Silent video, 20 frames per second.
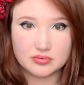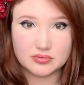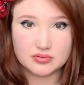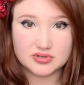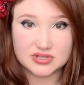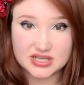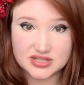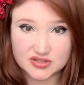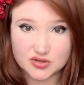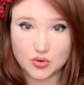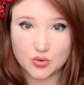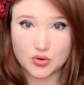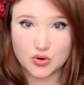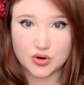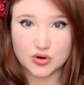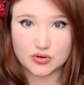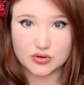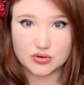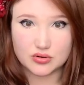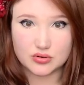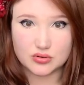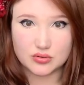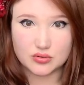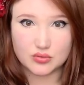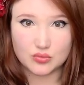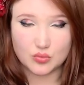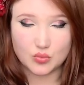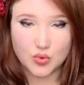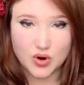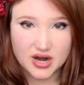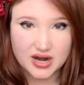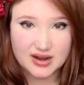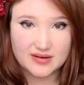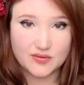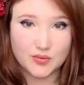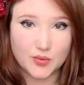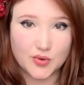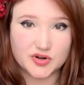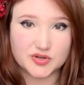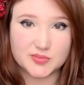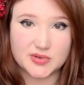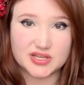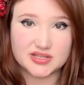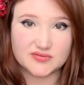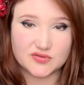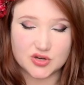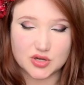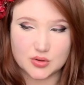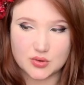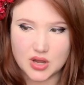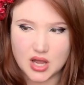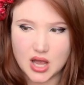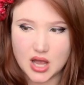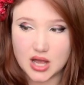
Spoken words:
Discord, whatever works best for you.